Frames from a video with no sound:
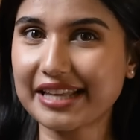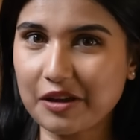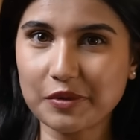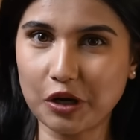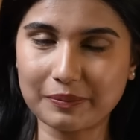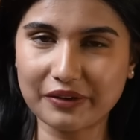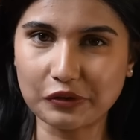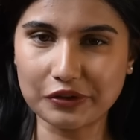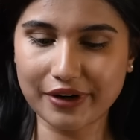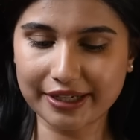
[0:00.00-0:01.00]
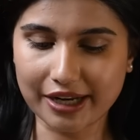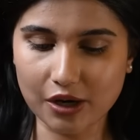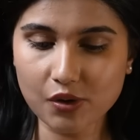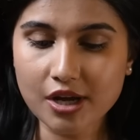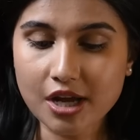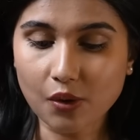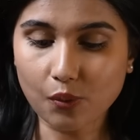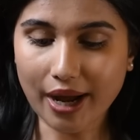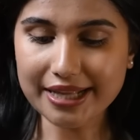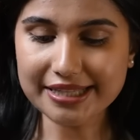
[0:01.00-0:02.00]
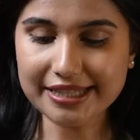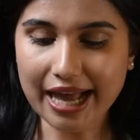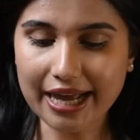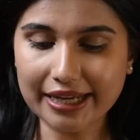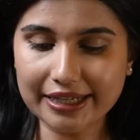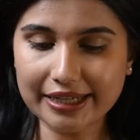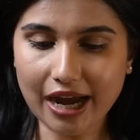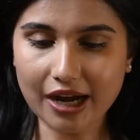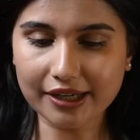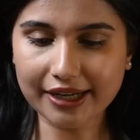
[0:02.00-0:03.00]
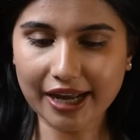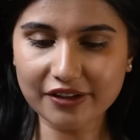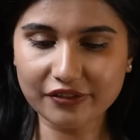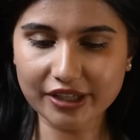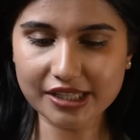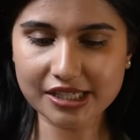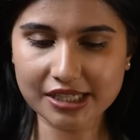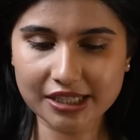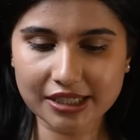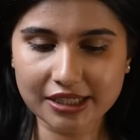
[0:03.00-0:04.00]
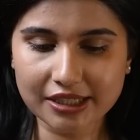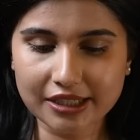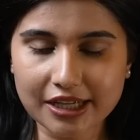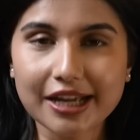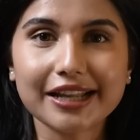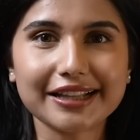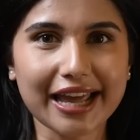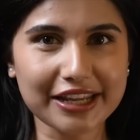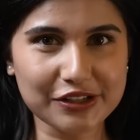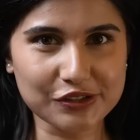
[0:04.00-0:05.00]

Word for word: MB on my phone right now. Once I archive it like